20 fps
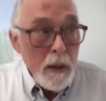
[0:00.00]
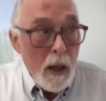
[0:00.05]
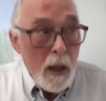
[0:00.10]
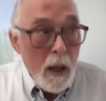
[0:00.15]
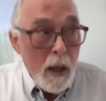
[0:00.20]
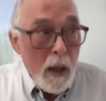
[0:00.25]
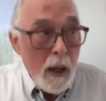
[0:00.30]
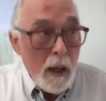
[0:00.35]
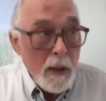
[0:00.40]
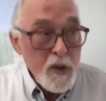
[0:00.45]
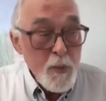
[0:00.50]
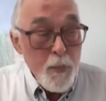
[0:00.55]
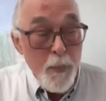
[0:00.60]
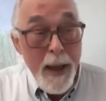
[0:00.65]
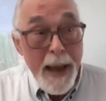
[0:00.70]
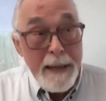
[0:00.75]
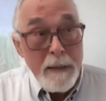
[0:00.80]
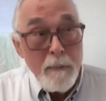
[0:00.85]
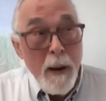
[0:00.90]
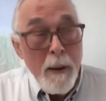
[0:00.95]
It's
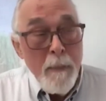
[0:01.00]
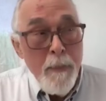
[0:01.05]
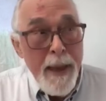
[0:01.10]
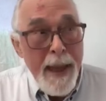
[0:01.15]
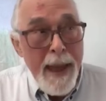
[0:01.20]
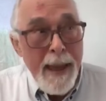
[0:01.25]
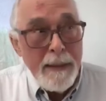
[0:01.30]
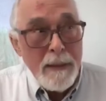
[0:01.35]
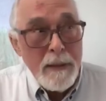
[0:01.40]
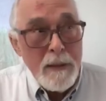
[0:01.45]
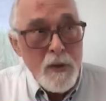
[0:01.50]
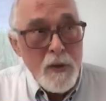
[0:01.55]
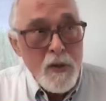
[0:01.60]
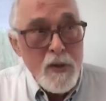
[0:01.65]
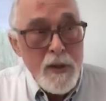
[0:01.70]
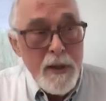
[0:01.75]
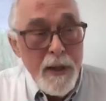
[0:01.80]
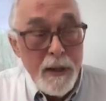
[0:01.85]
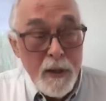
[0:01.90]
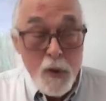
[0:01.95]
backed by
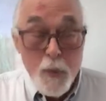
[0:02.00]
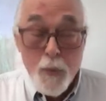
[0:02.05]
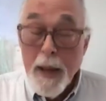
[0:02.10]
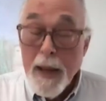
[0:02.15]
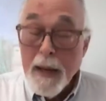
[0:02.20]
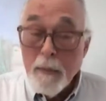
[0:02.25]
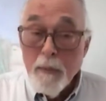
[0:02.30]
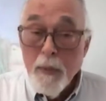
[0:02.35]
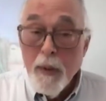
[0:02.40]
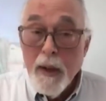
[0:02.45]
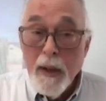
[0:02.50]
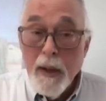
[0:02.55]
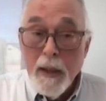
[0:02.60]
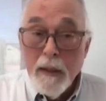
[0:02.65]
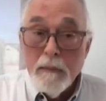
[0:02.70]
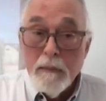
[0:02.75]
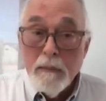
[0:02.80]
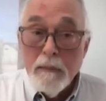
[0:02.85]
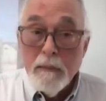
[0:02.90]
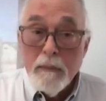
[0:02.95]
patents, and it's backed
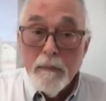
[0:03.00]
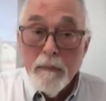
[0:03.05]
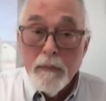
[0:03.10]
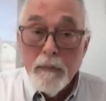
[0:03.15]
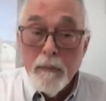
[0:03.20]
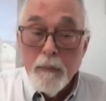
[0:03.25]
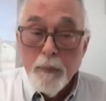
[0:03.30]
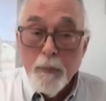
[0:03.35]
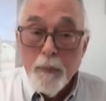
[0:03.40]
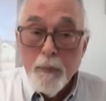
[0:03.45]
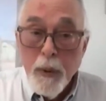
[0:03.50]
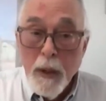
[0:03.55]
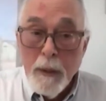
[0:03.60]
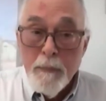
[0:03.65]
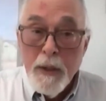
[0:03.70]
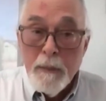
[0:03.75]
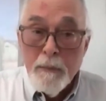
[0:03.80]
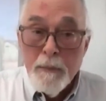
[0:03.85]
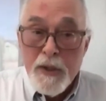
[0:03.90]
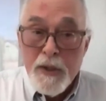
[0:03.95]
by
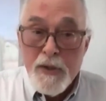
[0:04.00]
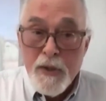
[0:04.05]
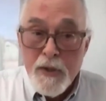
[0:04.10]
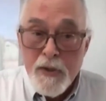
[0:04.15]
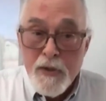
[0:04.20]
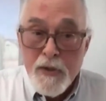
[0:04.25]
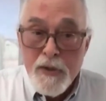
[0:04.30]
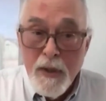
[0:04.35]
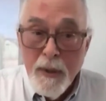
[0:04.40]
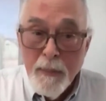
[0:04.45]
big business.